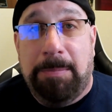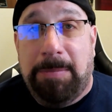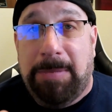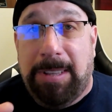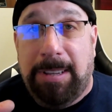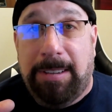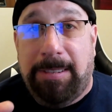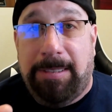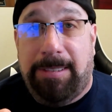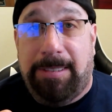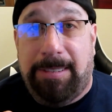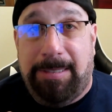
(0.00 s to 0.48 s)

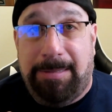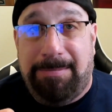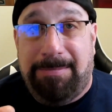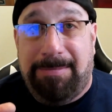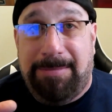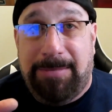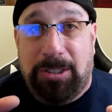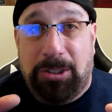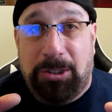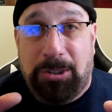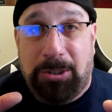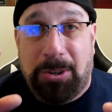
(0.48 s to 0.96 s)
this
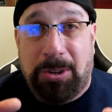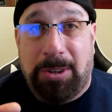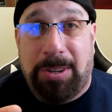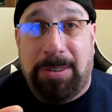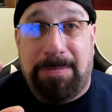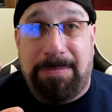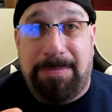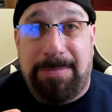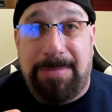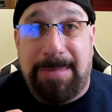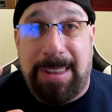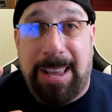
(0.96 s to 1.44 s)

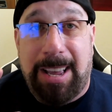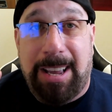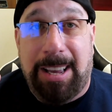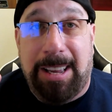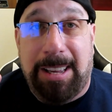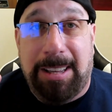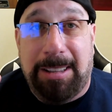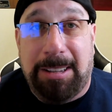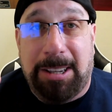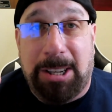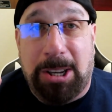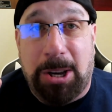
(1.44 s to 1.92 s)

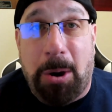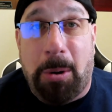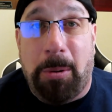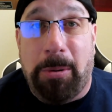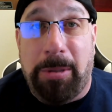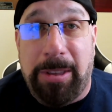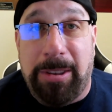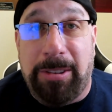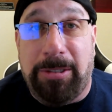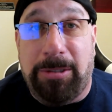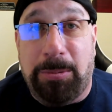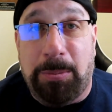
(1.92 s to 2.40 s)
should go
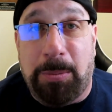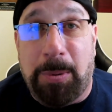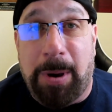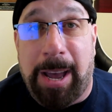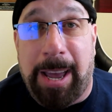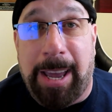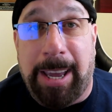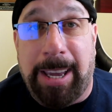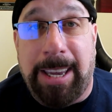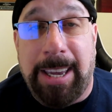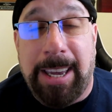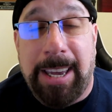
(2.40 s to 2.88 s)
this
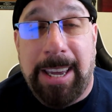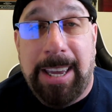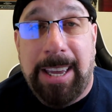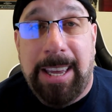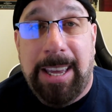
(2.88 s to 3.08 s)
way.